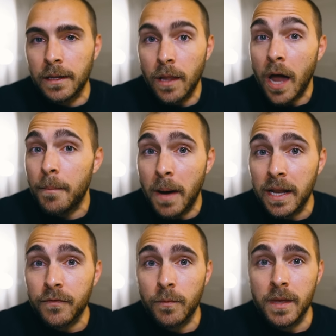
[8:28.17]
a lot of
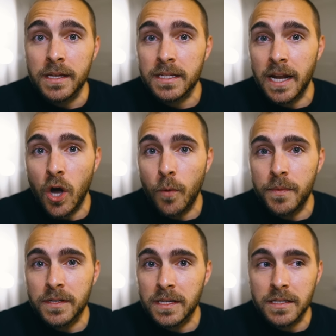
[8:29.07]
money from this, and I hope
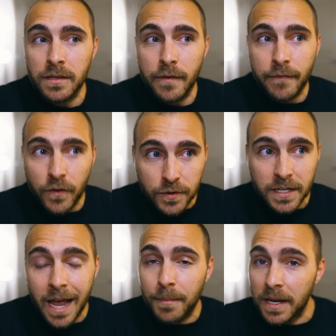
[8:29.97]
this is the first
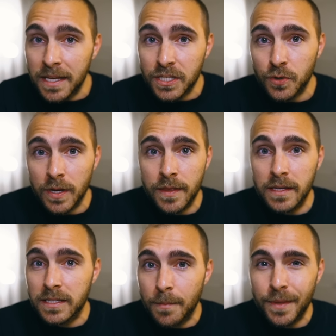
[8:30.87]
time in history
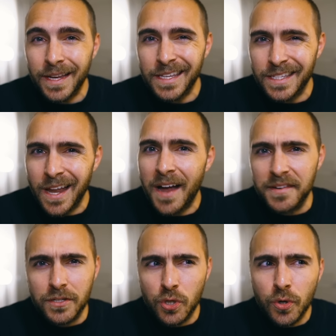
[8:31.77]
that something is
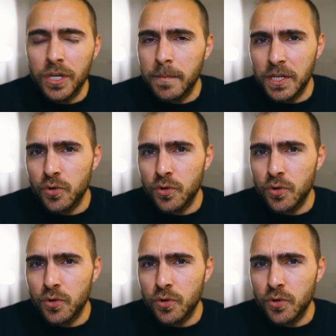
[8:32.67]
not too good to be